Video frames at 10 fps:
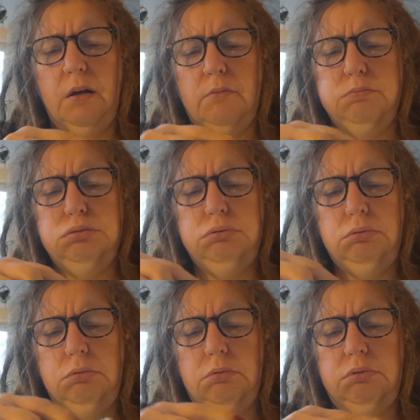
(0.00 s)

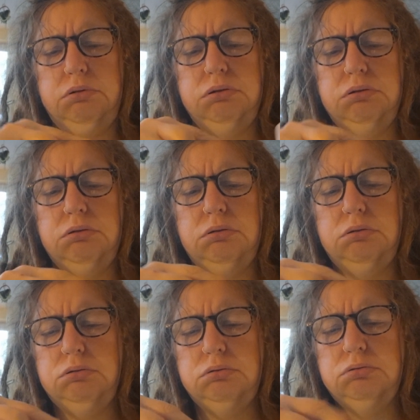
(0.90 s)
boo.
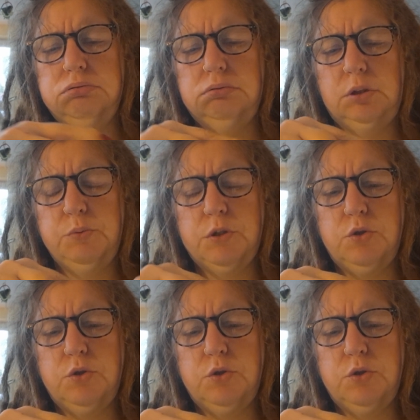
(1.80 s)
It was